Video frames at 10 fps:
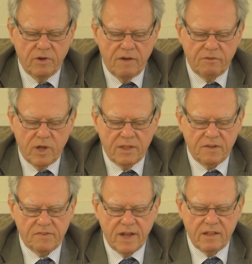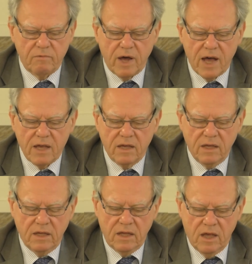you have to understand why
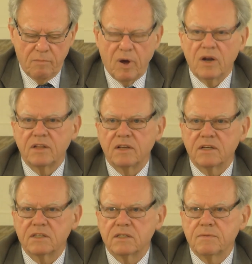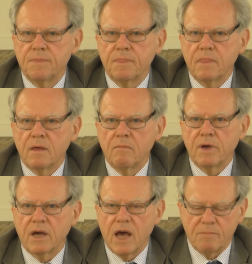politics
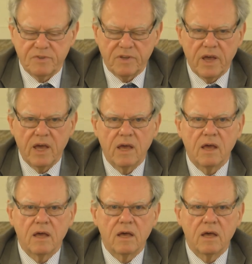becomes a